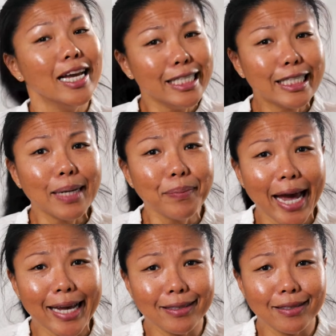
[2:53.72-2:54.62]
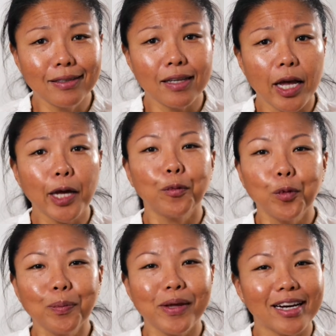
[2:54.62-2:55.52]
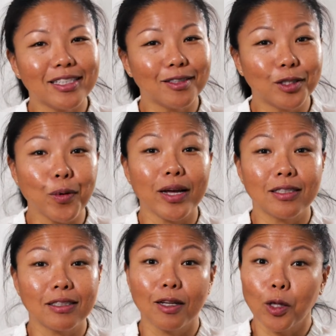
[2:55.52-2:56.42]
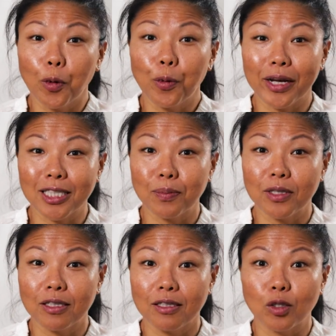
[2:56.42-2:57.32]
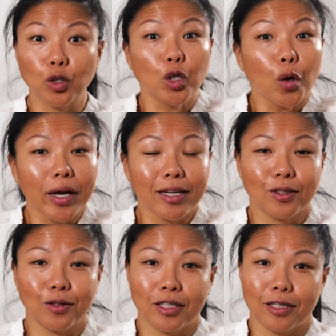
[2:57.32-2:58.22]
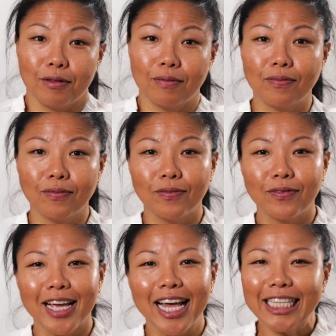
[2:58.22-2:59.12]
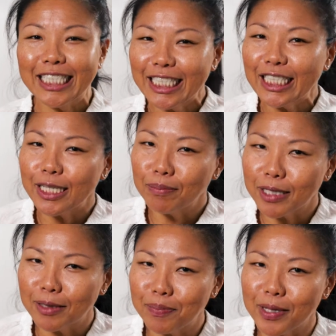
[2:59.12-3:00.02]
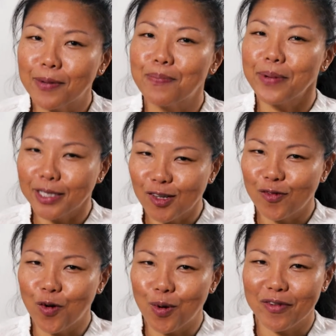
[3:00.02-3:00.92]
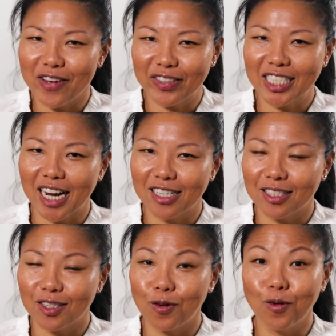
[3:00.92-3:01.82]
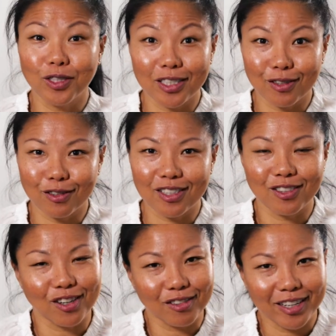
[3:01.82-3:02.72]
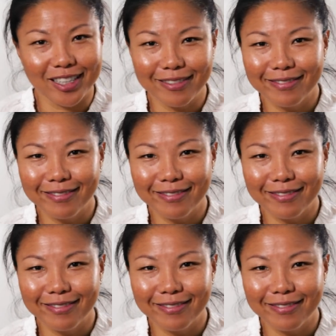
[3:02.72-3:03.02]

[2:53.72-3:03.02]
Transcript: In some cases, it would be ideal to enter a local exhibition to showcase your skill. This can sometimes be the best form of advertising your skills and genre.